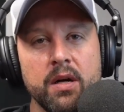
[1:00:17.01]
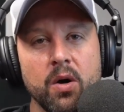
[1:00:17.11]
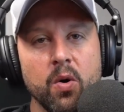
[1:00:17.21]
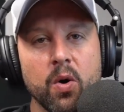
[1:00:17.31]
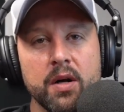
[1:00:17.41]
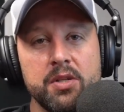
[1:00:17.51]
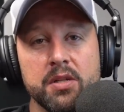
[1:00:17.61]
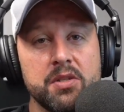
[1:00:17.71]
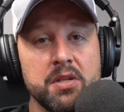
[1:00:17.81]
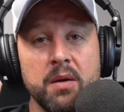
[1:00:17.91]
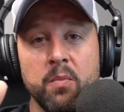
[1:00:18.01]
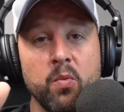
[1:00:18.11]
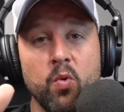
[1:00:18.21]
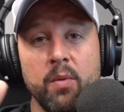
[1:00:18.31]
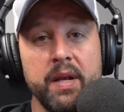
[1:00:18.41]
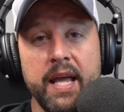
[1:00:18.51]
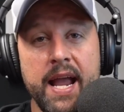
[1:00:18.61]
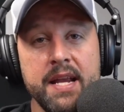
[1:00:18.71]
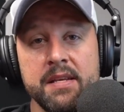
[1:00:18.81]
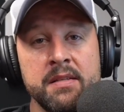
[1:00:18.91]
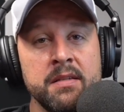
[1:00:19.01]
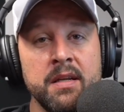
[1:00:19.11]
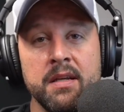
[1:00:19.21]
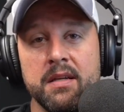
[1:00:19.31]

or just some woman hating